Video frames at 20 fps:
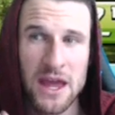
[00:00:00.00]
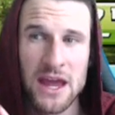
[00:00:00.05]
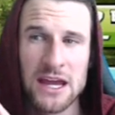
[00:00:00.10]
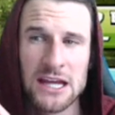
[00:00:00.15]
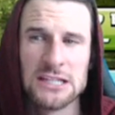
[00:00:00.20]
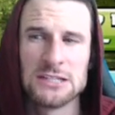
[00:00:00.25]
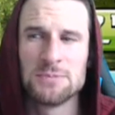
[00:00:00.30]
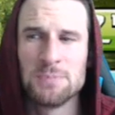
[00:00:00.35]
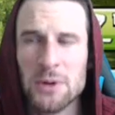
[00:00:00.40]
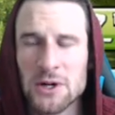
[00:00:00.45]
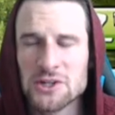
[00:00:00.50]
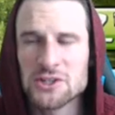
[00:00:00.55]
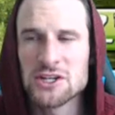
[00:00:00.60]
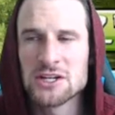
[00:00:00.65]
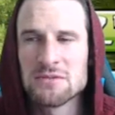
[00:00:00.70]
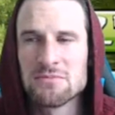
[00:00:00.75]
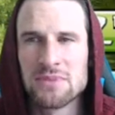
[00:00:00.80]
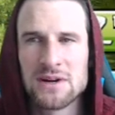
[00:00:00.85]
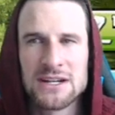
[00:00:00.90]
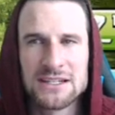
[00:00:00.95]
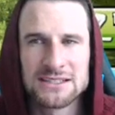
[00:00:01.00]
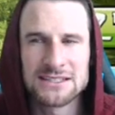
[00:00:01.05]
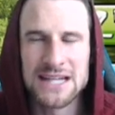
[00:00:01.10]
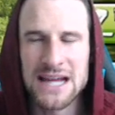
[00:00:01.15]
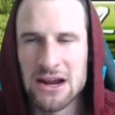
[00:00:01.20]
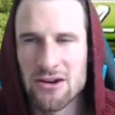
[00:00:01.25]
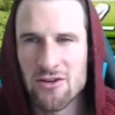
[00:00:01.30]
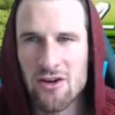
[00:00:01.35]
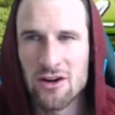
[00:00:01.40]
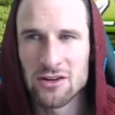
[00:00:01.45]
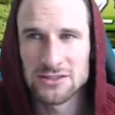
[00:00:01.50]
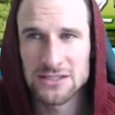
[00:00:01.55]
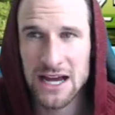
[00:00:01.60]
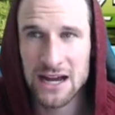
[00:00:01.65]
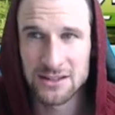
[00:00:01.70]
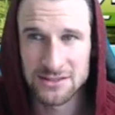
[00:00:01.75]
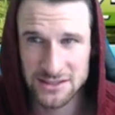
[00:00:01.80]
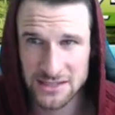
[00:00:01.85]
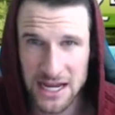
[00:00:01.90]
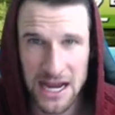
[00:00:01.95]
He's pushing, but his town hall is
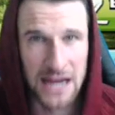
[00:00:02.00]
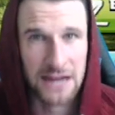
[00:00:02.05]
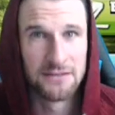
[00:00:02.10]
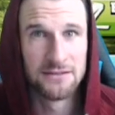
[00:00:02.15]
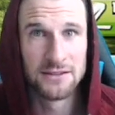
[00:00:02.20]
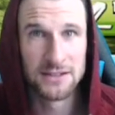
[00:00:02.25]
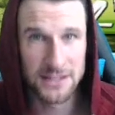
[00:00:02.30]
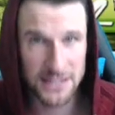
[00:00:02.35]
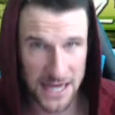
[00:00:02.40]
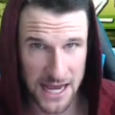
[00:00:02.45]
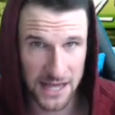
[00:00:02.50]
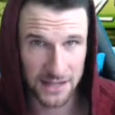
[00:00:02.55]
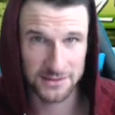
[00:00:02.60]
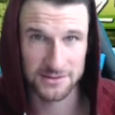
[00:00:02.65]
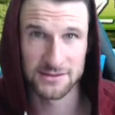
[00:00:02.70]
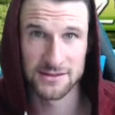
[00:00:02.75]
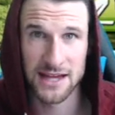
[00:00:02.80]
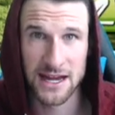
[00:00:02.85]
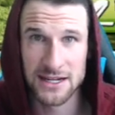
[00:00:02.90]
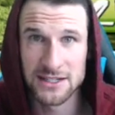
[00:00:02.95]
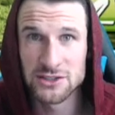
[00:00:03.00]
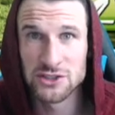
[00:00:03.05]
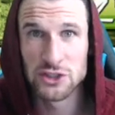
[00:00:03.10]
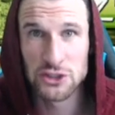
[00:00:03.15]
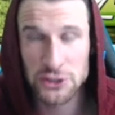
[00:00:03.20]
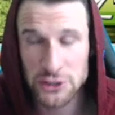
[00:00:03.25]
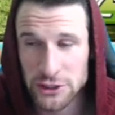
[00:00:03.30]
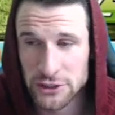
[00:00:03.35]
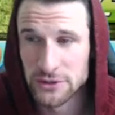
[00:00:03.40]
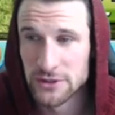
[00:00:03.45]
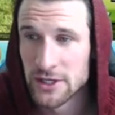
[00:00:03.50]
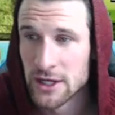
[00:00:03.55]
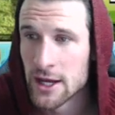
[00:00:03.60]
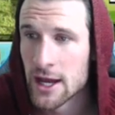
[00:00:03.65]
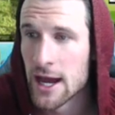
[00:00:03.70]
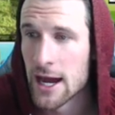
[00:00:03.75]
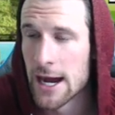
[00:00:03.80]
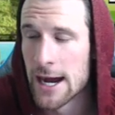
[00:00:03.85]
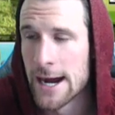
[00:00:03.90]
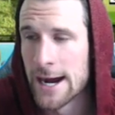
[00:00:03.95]
outside. Yes, that is true.
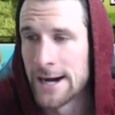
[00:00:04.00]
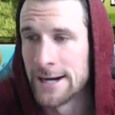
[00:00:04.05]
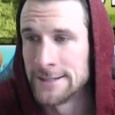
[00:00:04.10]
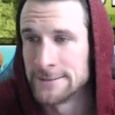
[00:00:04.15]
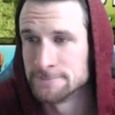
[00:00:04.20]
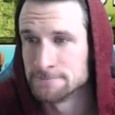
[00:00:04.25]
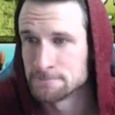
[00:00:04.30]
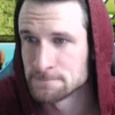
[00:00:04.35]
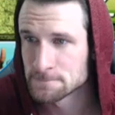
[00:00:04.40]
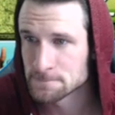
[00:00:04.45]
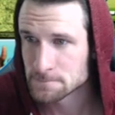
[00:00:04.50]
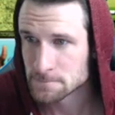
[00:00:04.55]
Um,